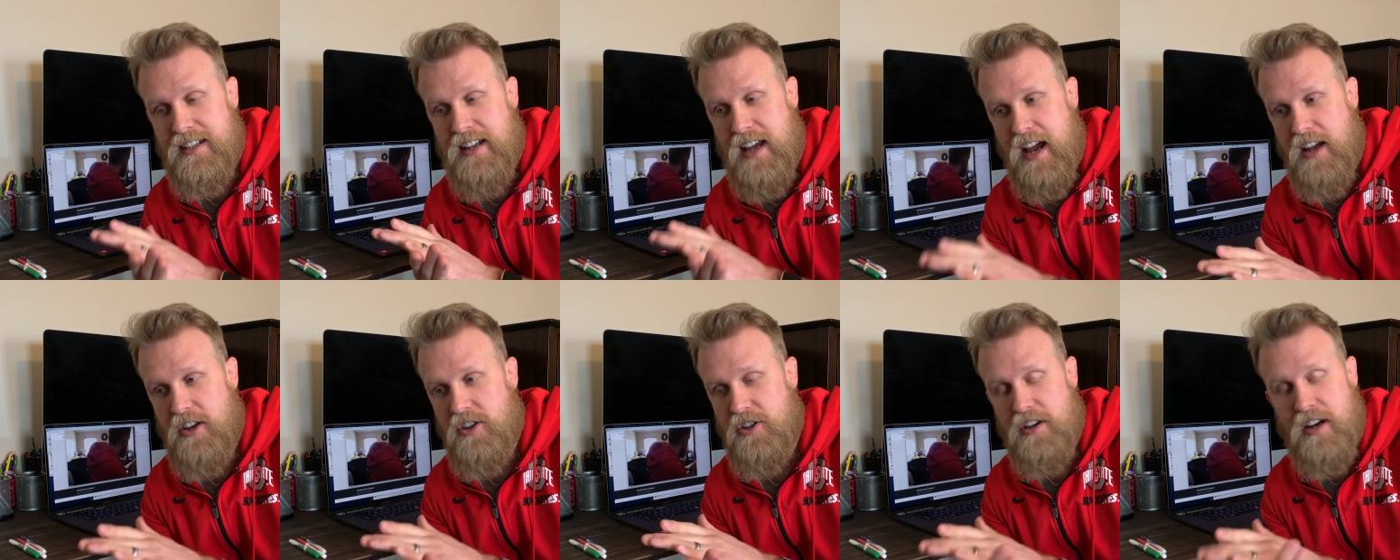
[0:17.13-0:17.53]

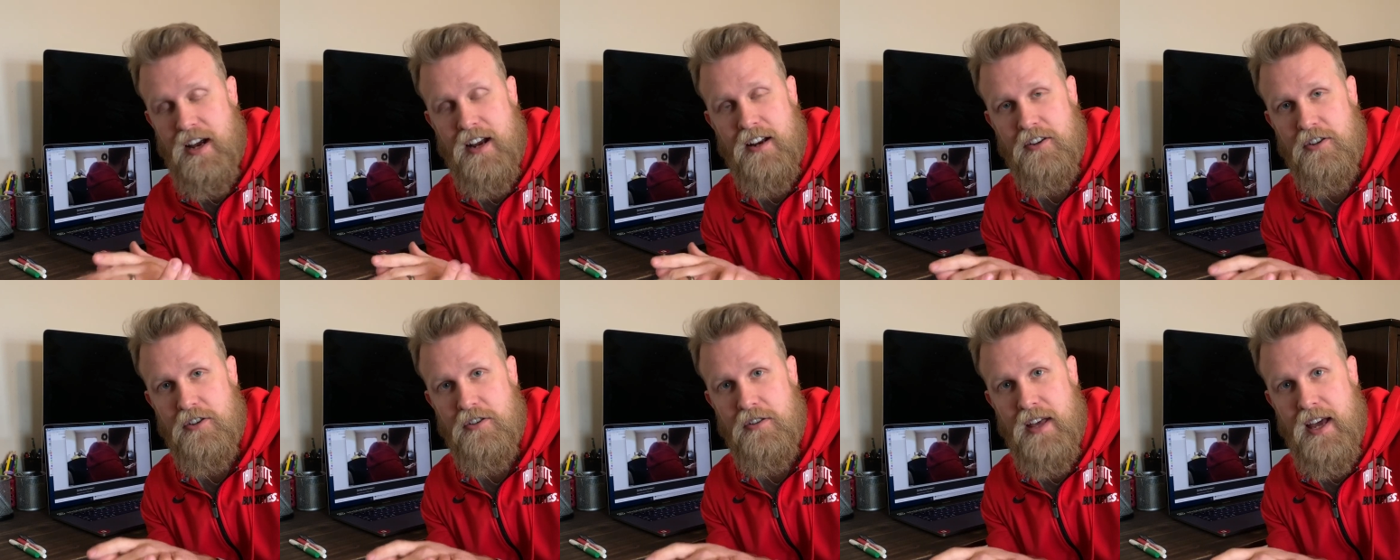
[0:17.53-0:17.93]
not sure how
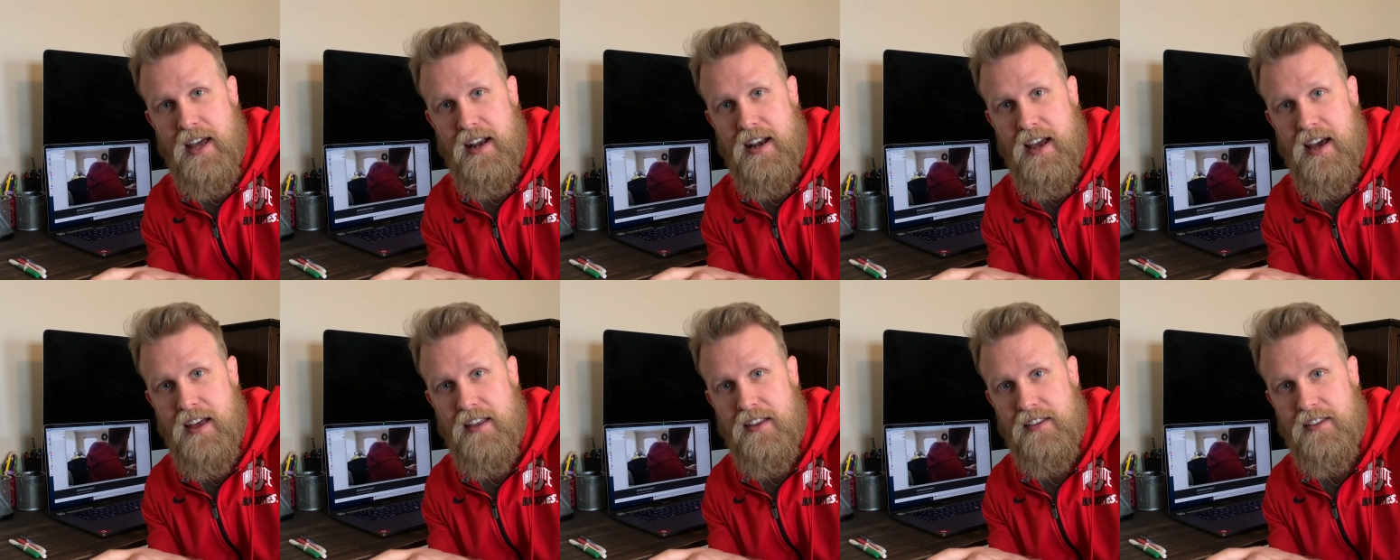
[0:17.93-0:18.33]
to do
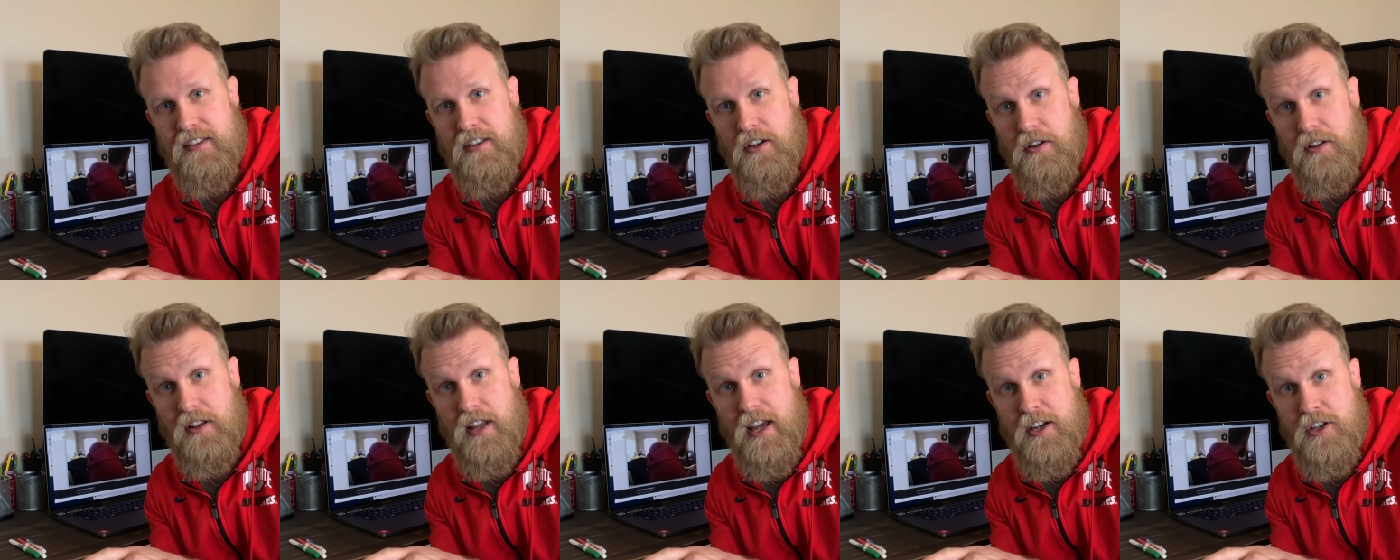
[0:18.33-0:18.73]
that now that
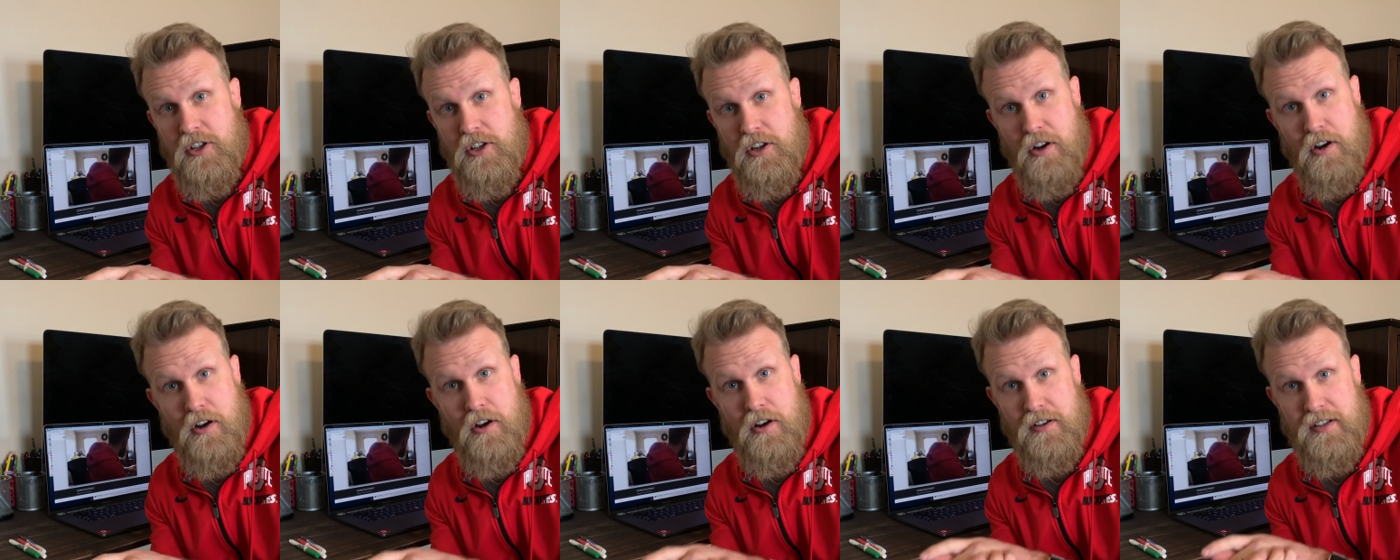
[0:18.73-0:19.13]
their
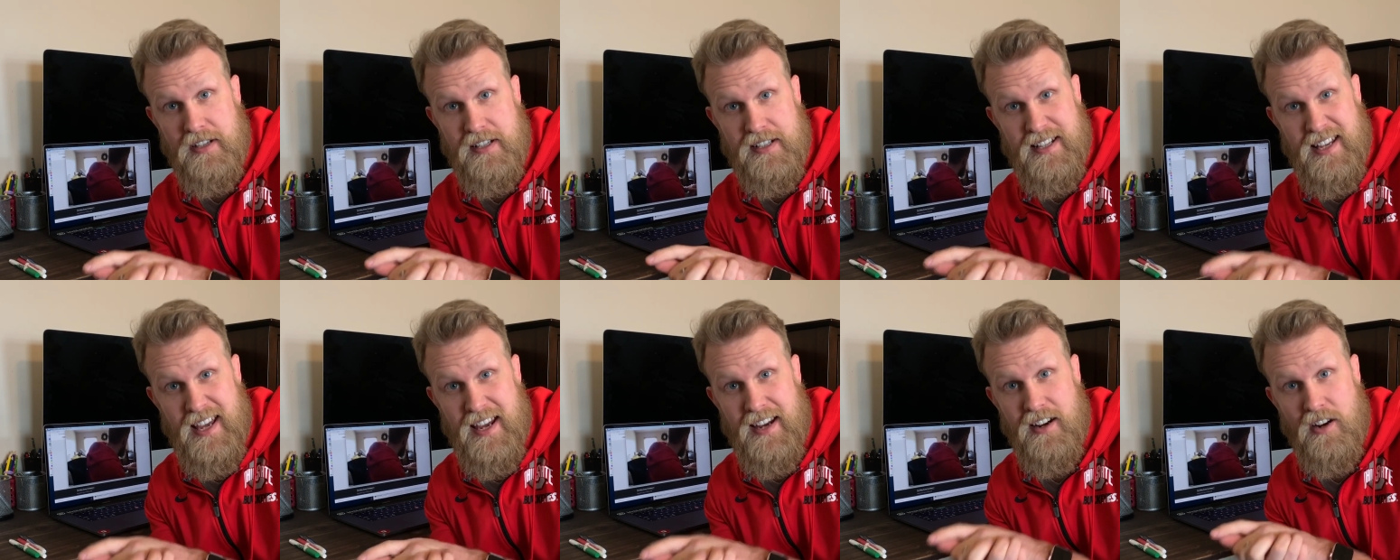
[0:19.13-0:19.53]
lecture hall
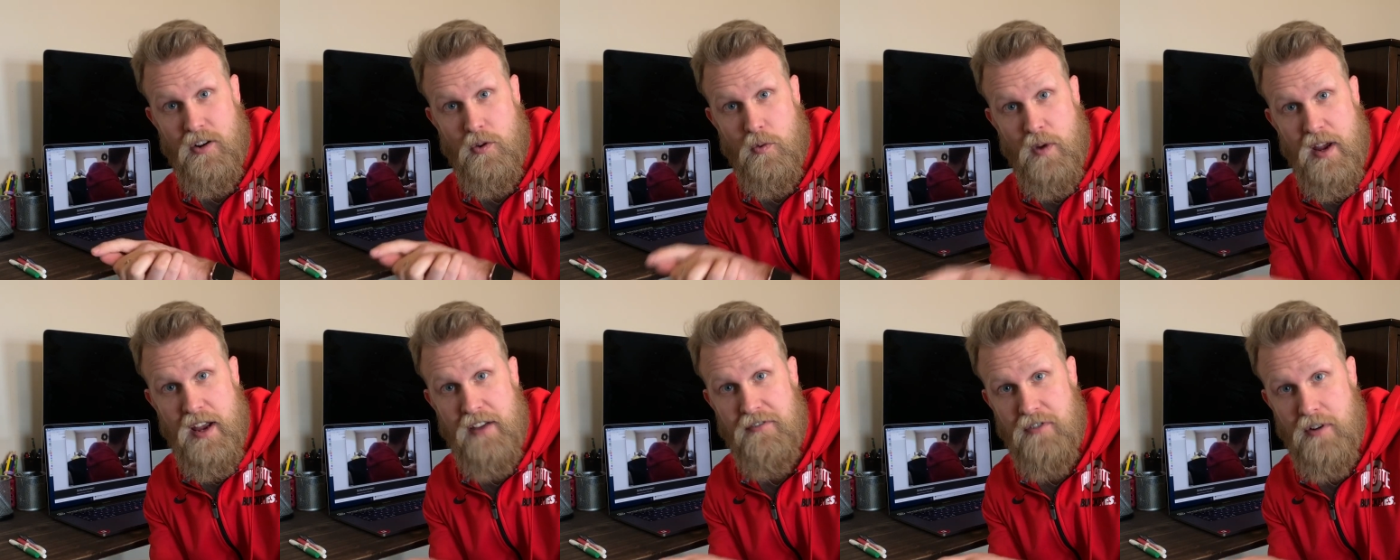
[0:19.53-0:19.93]
is taken
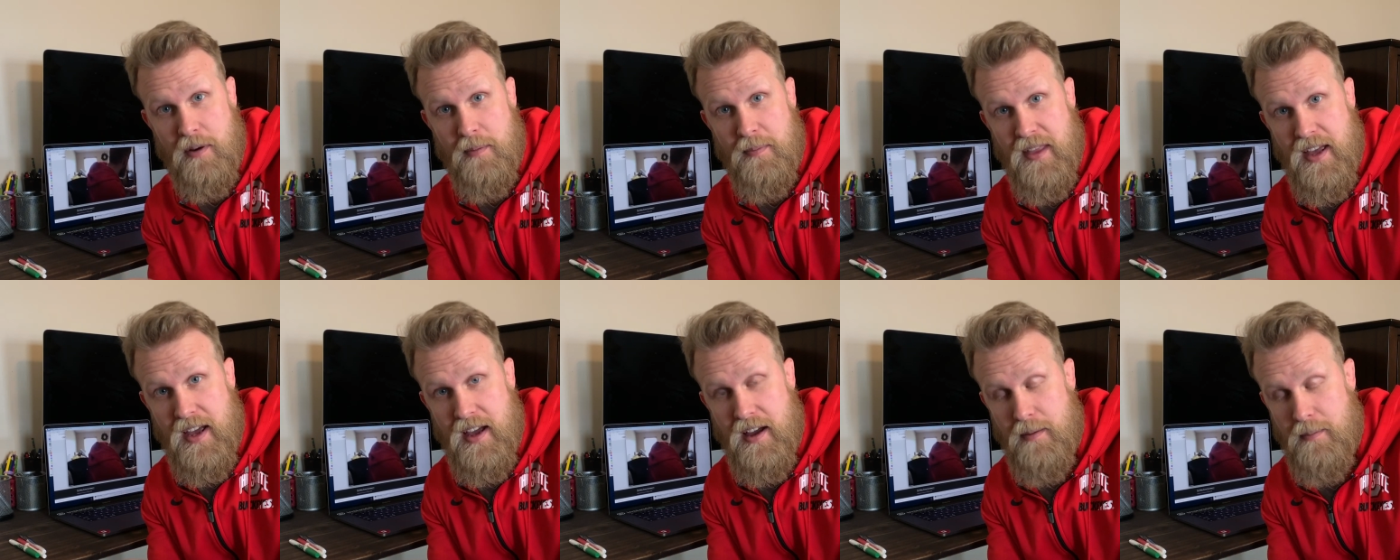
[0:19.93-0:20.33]
away
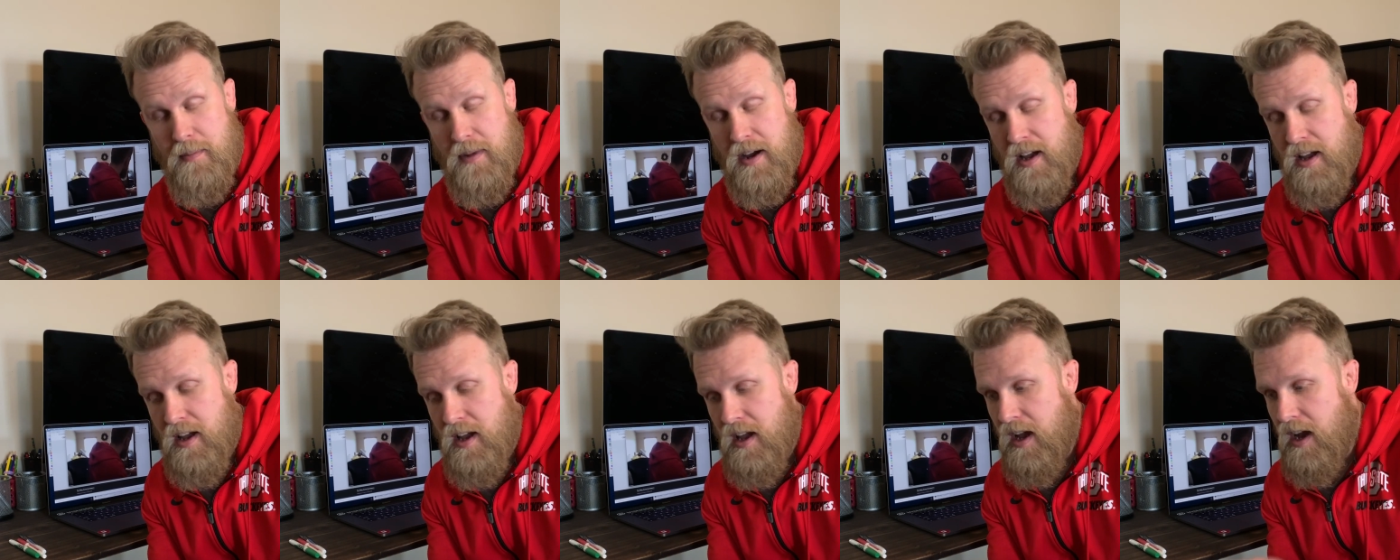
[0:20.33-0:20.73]
from them.